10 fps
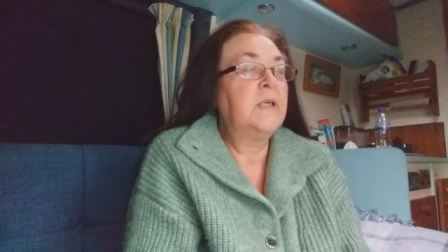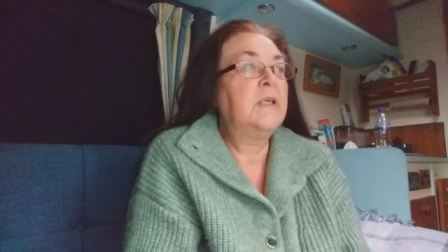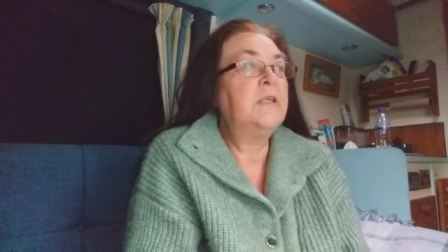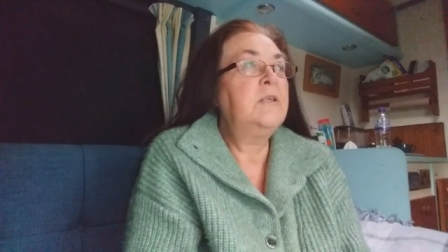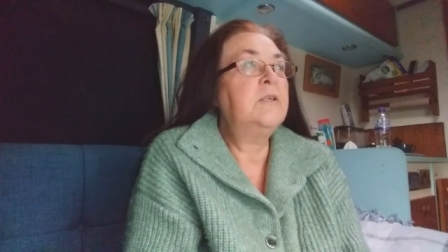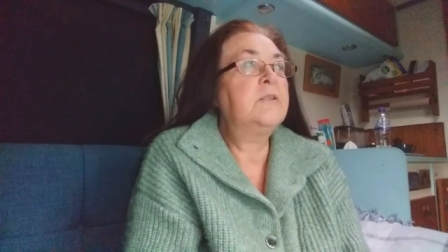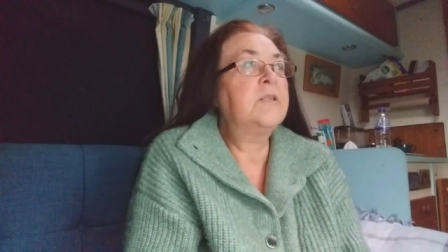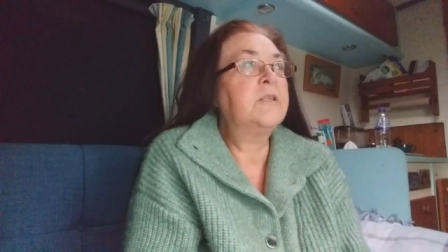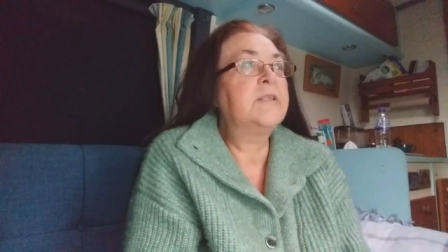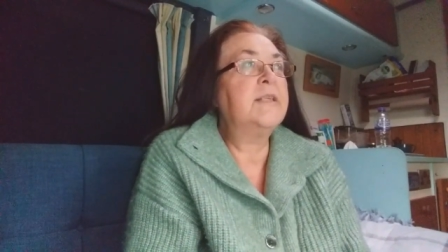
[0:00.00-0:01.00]
And you look
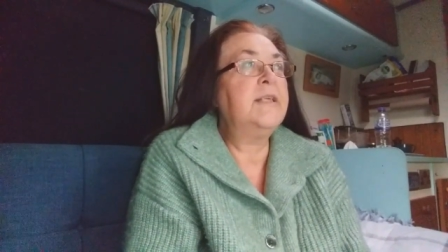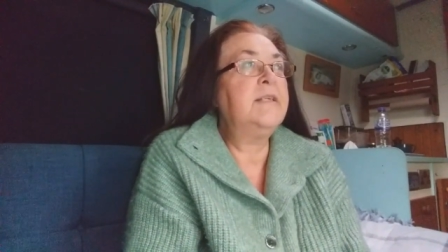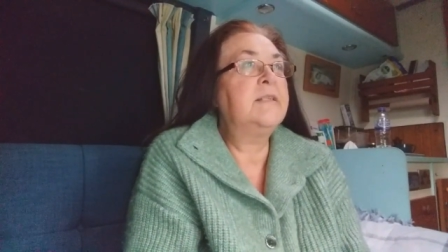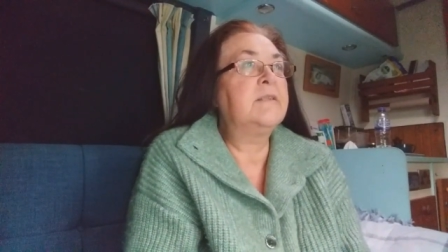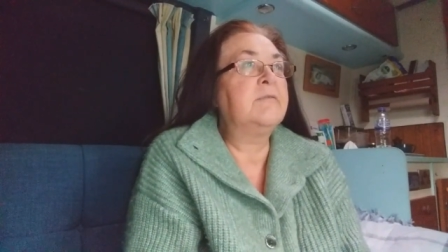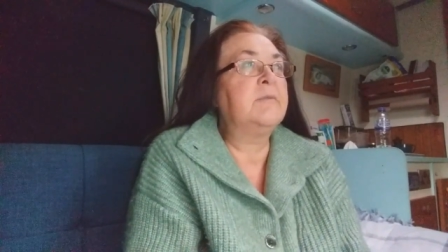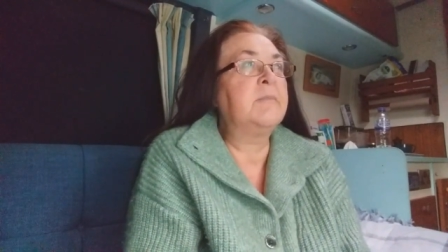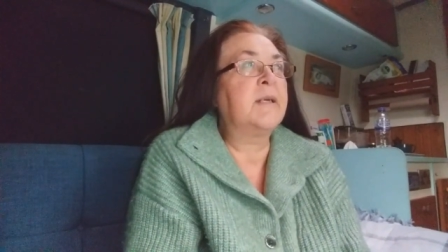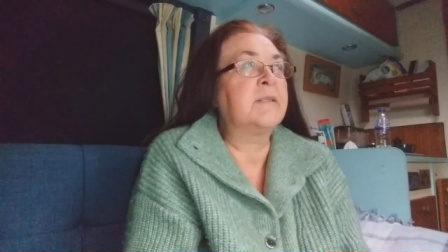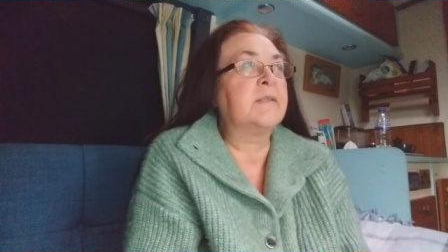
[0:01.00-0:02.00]
just east of
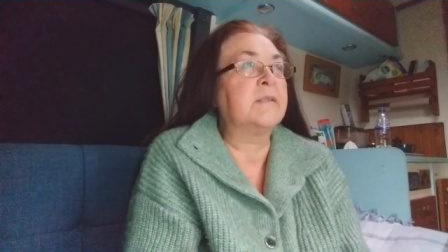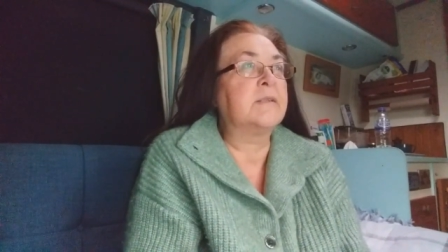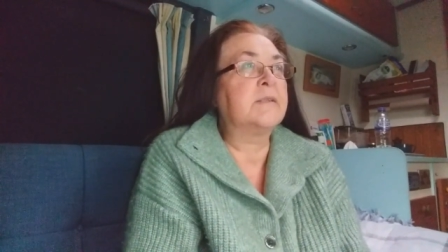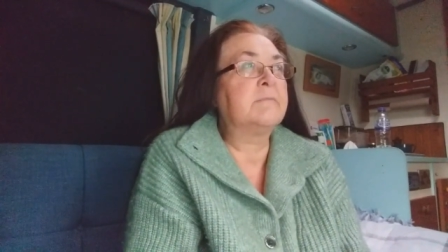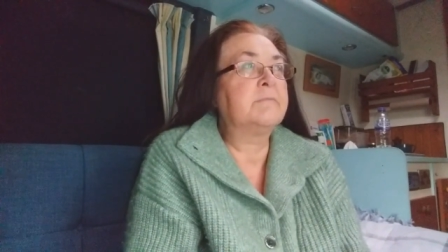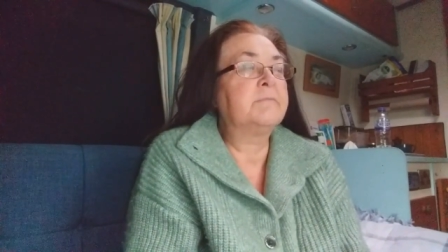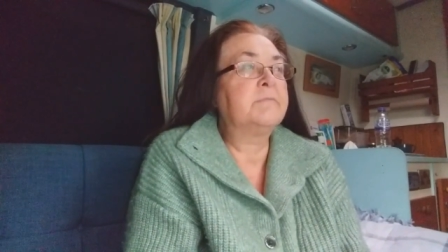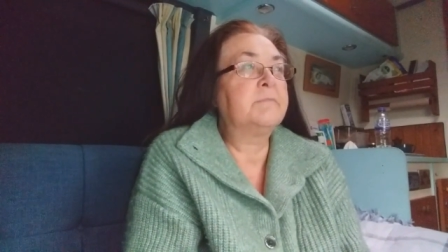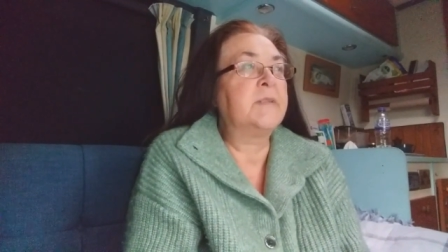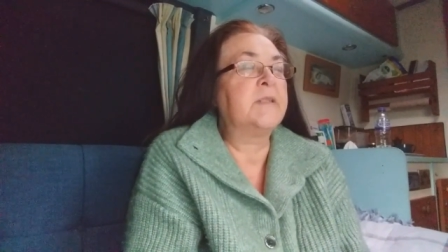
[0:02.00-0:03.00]
Damascus.
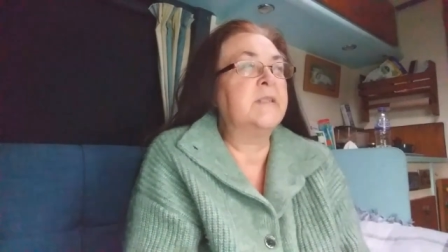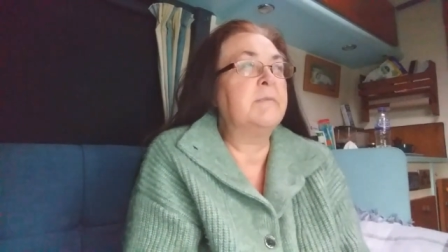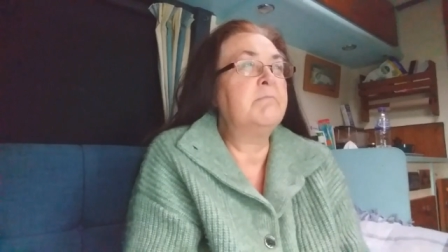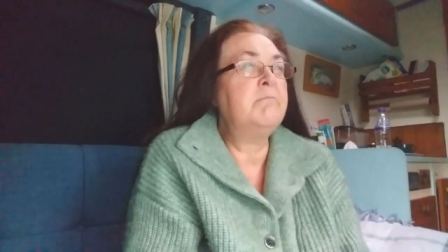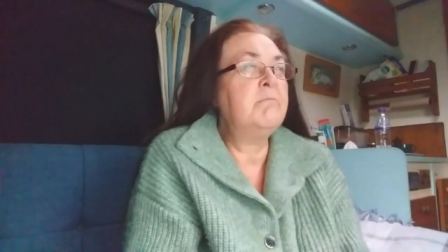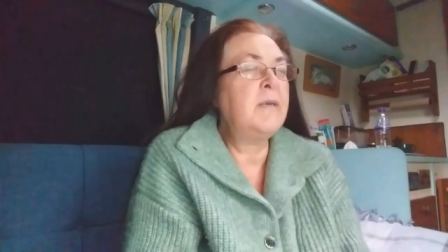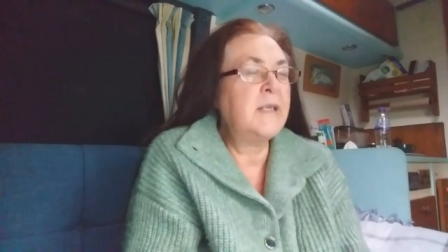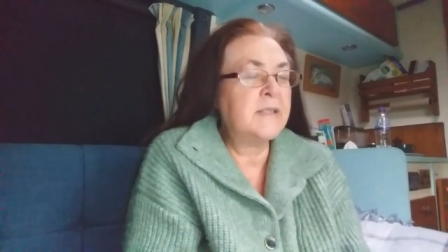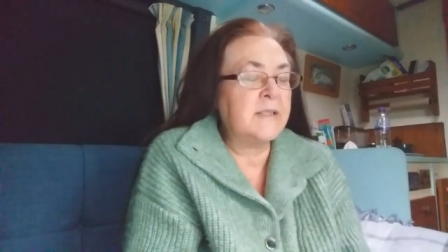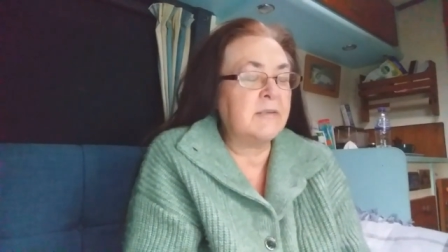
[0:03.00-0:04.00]
There's this
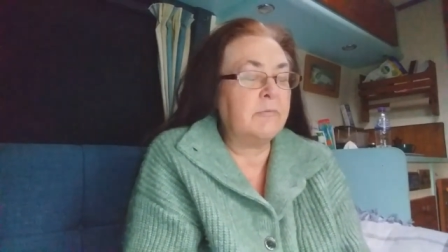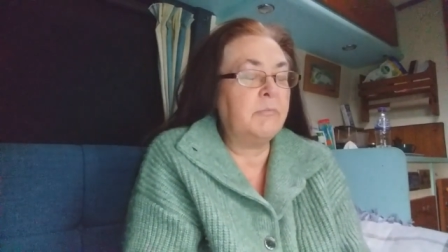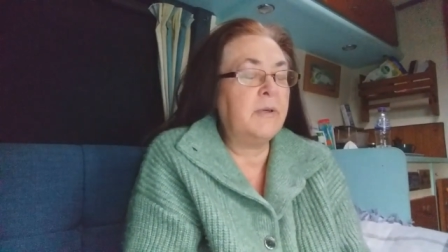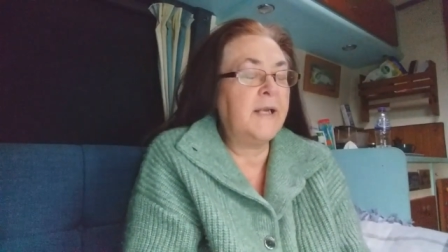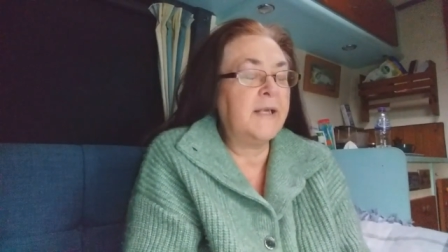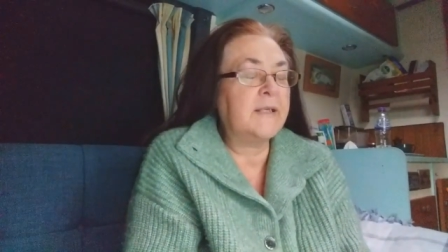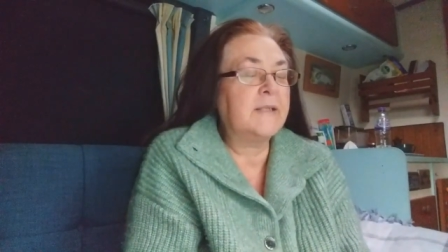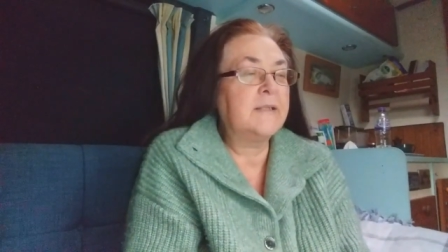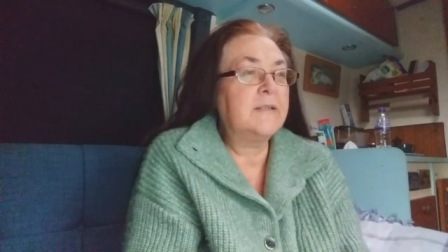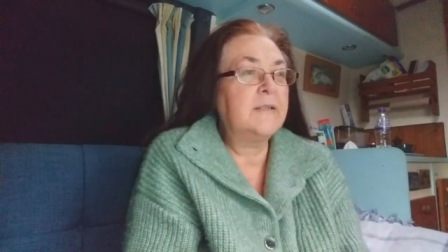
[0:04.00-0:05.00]
massive black
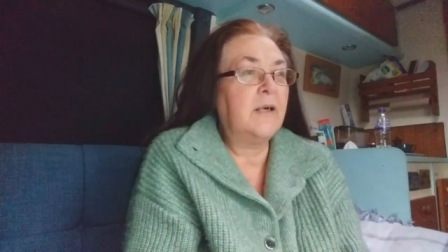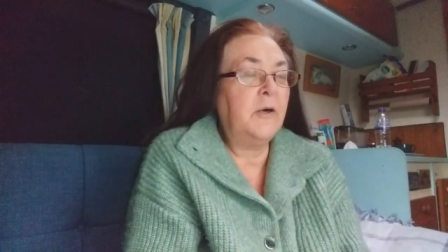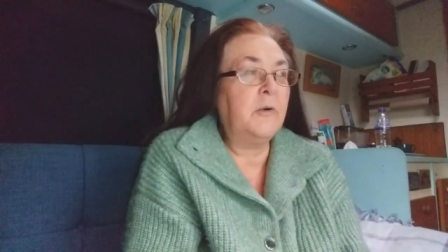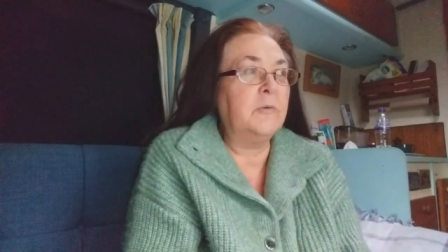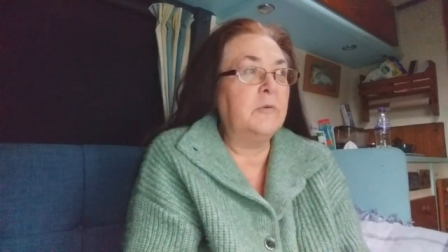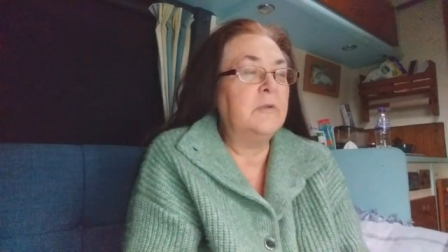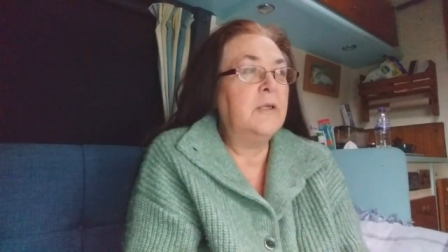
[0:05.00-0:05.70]
hole.